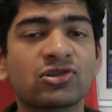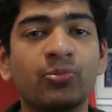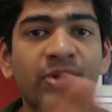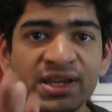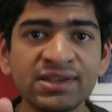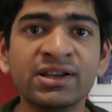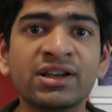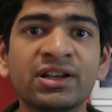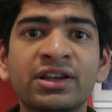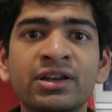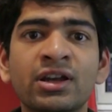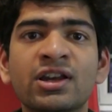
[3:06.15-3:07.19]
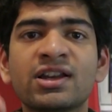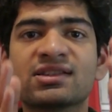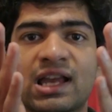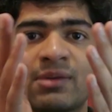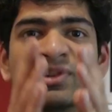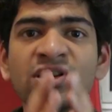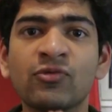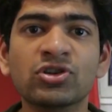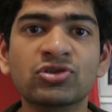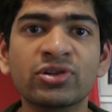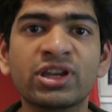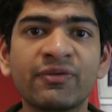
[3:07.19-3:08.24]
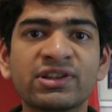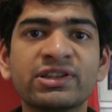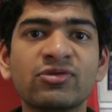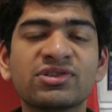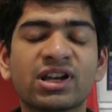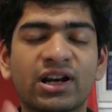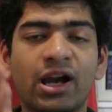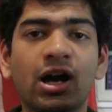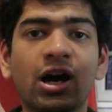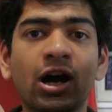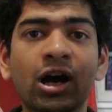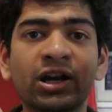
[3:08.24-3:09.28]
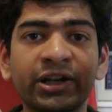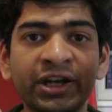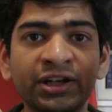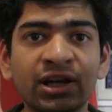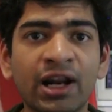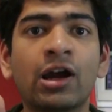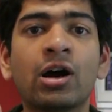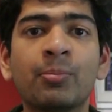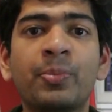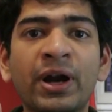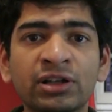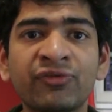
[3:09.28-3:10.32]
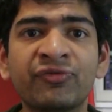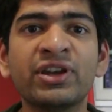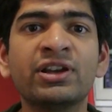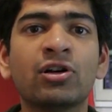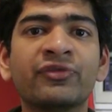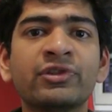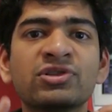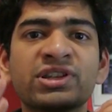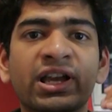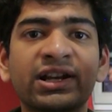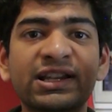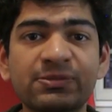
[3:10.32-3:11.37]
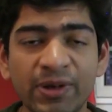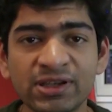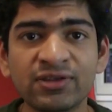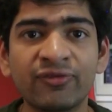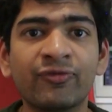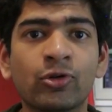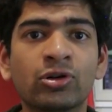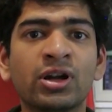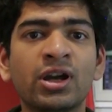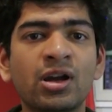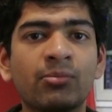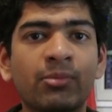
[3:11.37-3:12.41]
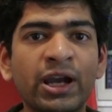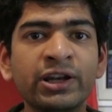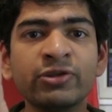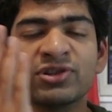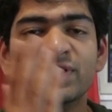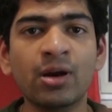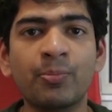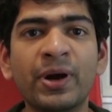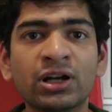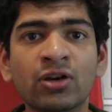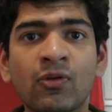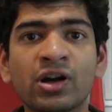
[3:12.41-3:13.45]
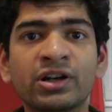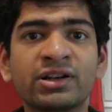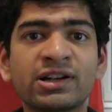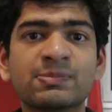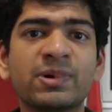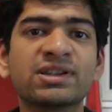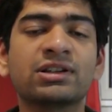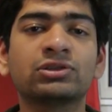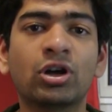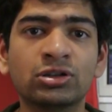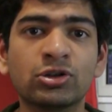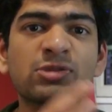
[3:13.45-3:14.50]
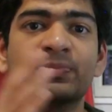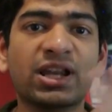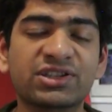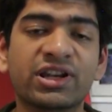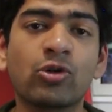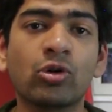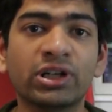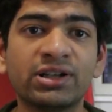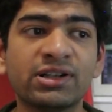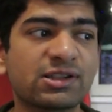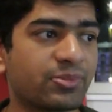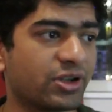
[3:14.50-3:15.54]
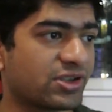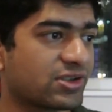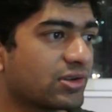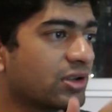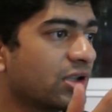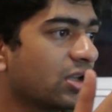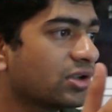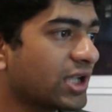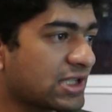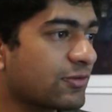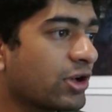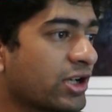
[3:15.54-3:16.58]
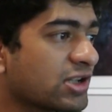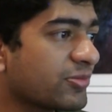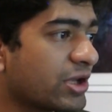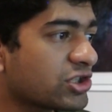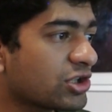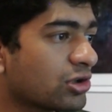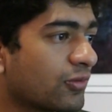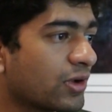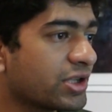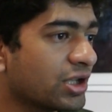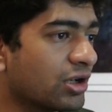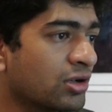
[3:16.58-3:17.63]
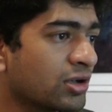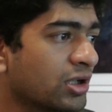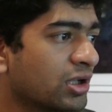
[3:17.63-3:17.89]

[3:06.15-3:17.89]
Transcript: So basically, Samsung wants to give its user a better feel of using an expensive phone by using a better quality displays and not those plastic OLED displays. That's what it is mentioned over here.